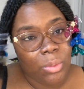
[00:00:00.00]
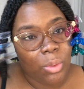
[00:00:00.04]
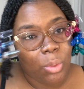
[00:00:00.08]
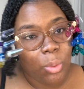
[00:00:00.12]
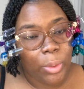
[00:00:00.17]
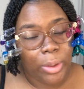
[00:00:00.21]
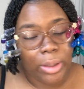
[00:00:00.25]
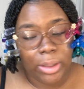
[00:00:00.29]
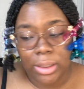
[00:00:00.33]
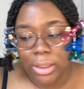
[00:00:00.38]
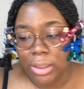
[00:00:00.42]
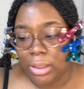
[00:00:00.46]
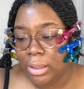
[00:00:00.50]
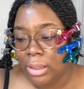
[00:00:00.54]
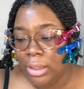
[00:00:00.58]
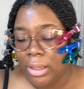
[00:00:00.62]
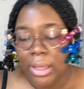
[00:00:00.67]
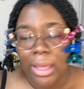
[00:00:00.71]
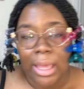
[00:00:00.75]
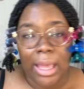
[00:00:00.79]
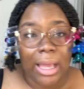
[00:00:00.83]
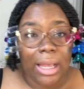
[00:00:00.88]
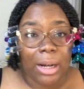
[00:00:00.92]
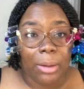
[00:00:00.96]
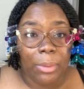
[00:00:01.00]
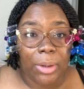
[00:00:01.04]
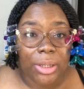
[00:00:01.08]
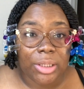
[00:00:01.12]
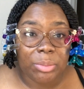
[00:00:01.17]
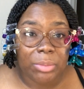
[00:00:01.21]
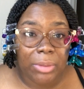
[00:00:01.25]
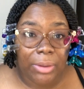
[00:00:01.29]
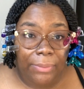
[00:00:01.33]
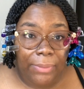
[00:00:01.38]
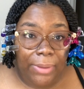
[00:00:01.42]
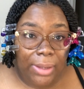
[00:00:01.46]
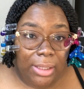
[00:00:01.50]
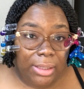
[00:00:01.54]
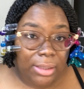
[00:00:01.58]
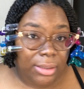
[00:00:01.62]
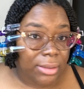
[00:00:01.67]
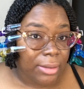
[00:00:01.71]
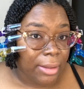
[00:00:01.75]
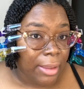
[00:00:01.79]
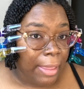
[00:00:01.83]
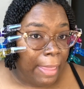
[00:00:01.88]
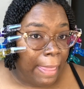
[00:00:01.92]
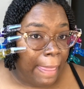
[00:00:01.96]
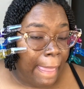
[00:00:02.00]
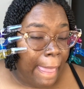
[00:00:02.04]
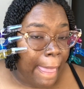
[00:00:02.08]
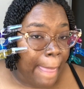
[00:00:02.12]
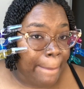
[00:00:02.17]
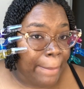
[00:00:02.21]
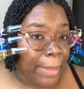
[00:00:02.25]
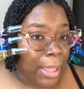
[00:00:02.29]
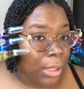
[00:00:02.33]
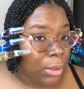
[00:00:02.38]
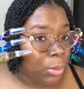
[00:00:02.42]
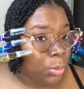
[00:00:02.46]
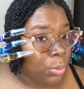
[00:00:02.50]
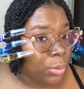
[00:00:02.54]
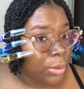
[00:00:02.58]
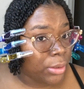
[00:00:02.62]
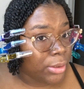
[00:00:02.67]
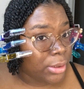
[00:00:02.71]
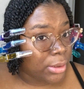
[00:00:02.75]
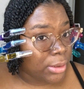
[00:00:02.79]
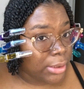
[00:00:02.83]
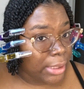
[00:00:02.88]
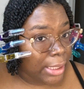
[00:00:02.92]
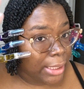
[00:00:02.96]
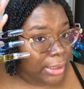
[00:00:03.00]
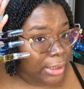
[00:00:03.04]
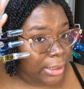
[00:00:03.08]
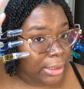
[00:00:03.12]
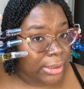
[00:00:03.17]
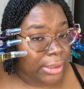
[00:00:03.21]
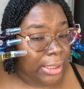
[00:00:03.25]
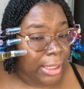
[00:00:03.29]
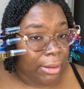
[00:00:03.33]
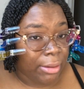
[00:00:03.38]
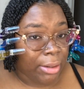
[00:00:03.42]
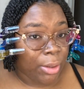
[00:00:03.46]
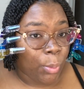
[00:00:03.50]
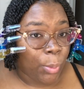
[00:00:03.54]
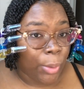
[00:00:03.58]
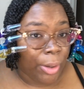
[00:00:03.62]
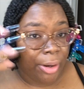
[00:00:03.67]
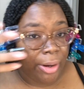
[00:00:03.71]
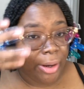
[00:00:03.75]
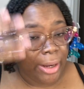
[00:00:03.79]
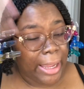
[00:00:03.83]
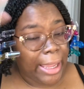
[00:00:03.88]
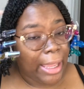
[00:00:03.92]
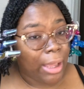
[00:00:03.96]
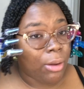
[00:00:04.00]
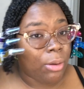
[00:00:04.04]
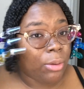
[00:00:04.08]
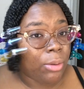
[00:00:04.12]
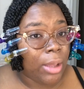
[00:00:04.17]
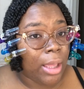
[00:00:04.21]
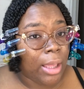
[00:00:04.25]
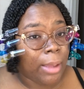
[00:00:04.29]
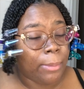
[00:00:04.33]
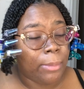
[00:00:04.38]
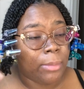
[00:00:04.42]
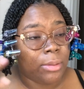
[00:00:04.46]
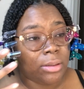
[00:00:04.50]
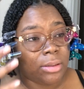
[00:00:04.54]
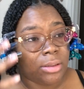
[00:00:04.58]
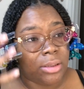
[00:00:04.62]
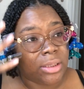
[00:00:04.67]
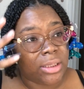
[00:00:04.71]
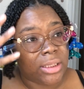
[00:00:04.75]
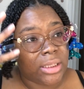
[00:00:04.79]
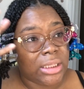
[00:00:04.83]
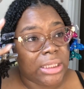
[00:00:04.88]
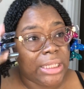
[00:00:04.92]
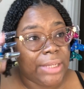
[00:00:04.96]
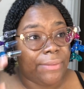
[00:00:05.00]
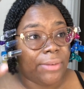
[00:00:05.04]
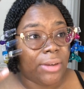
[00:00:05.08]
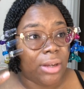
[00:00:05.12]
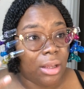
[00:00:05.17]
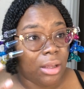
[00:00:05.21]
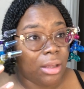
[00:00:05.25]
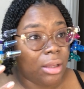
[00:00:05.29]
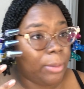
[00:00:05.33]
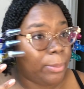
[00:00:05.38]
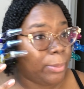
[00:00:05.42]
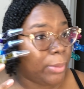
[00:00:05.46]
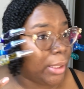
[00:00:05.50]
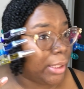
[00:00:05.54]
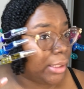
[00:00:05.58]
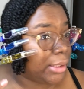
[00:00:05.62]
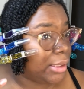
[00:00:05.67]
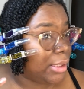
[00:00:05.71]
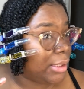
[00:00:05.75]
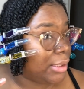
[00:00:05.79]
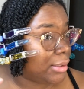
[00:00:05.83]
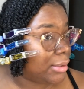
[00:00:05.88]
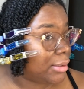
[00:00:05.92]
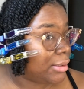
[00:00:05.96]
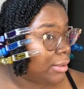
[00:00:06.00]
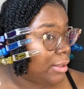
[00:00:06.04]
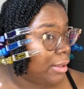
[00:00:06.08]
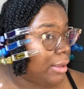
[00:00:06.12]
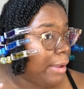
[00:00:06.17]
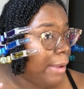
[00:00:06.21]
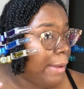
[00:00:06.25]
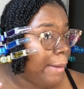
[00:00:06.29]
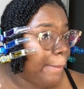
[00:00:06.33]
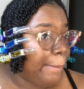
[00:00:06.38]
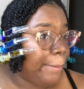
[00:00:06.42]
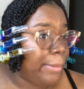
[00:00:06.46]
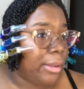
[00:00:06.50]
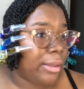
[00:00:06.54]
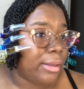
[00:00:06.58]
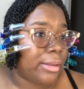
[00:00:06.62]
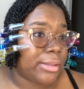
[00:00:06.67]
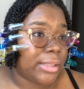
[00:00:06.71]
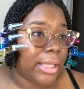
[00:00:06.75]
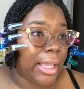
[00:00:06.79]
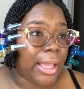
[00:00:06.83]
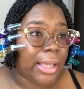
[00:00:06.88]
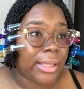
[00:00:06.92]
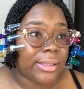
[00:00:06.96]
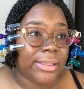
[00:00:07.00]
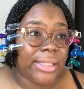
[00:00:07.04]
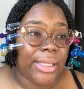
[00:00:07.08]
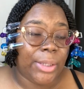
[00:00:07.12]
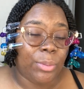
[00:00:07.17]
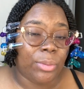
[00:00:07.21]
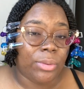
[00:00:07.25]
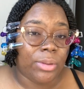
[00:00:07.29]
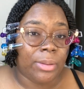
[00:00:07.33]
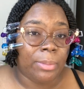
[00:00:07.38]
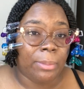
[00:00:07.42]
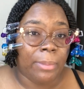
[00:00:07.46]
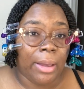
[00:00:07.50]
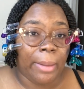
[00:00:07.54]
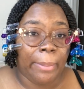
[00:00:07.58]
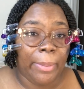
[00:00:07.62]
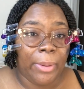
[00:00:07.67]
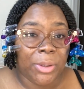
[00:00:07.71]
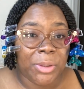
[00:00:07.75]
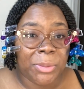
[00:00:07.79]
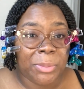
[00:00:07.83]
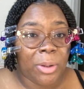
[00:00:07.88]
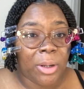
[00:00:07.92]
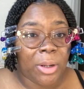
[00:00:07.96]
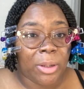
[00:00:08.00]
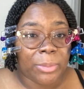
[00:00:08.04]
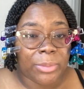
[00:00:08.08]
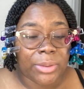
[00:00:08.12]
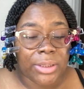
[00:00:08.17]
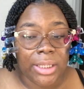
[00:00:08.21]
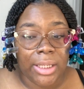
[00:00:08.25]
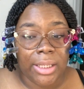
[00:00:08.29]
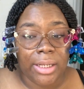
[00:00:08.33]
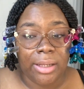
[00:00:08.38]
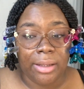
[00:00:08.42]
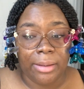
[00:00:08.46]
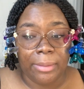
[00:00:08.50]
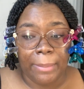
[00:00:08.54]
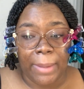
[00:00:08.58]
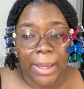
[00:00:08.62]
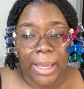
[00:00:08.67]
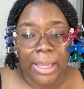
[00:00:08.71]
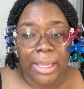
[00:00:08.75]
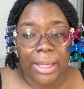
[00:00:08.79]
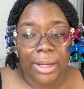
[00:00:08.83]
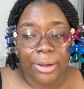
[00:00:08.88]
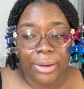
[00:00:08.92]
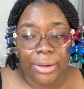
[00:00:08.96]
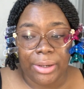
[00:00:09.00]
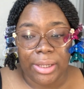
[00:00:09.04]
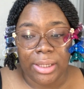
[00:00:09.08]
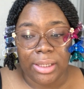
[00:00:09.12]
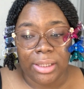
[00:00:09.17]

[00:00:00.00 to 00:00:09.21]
oily. I gotta wash my face. I'm not going to take these down and wear it out. I'm gonna just leave it up like this, because like I said, with my postpartum shedding, my hair